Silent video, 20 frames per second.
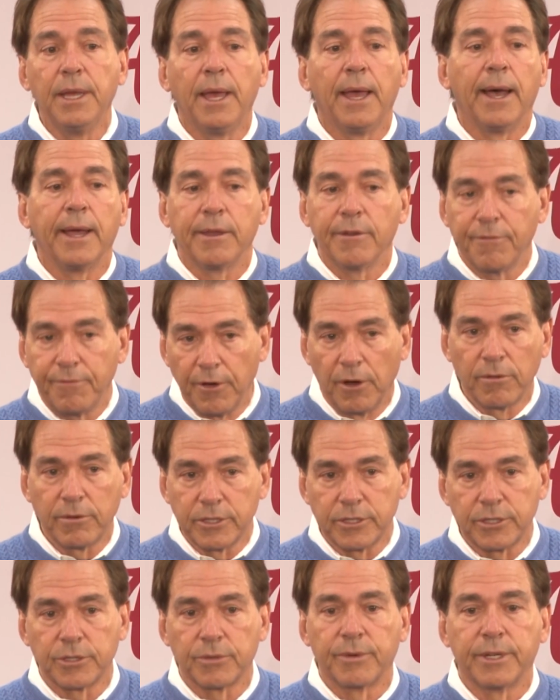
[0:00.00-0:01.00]
how you
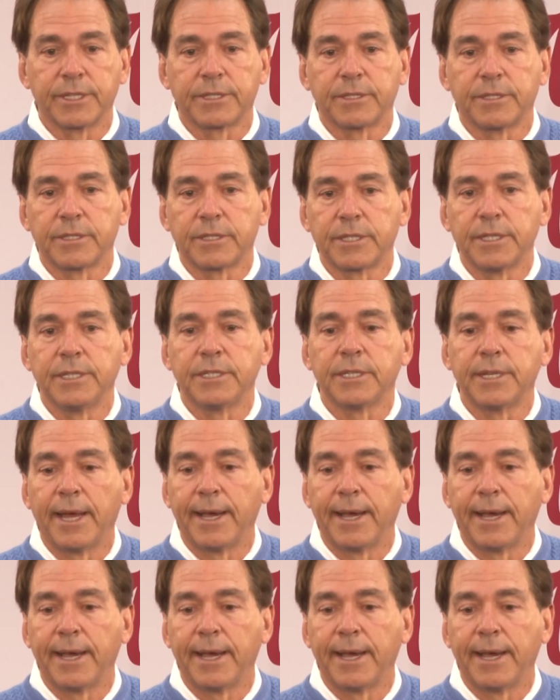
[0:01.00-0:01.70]
focus the rest of the season,